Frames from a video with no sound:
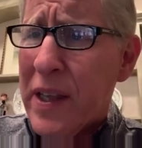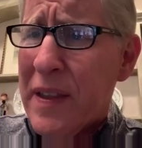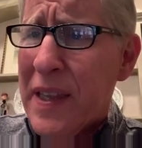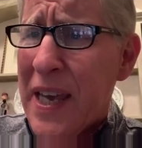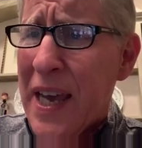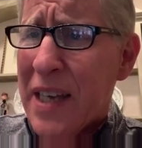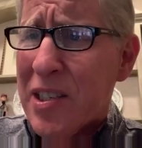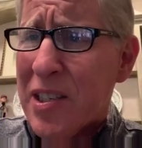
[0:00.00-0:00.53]
In
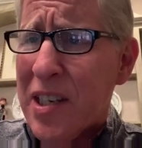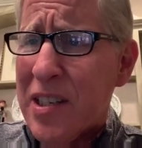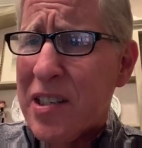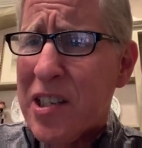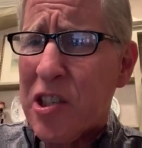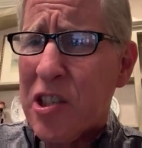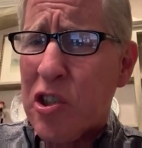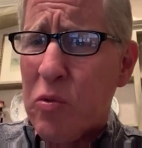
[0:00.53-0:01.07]
the essays
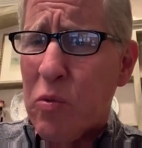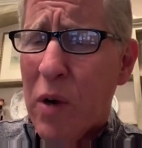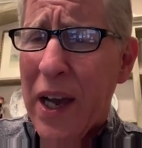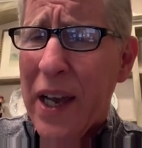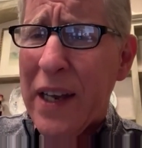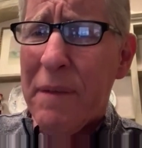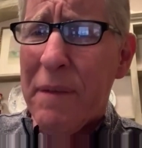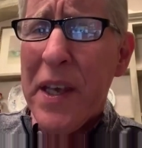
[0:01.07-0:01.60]
that you
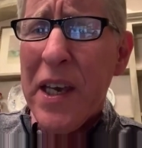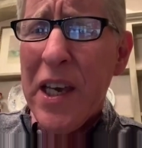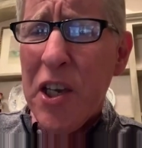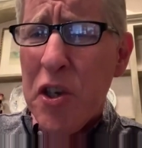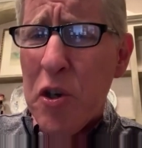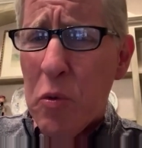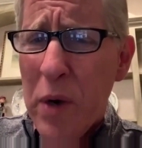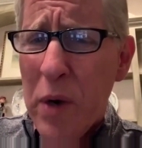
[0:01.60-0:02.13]
write,
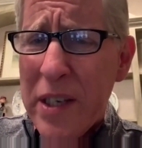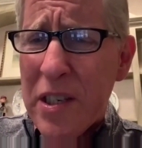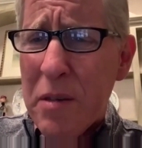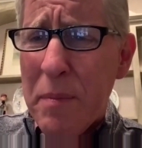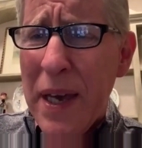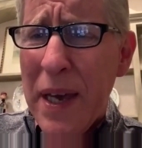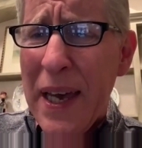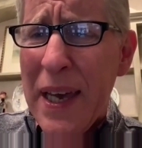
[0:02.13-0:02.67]
in your
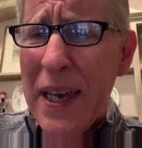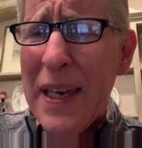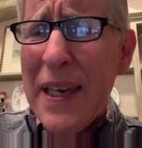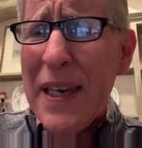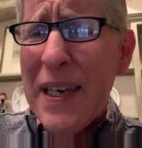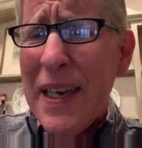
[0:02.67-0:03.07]
resume,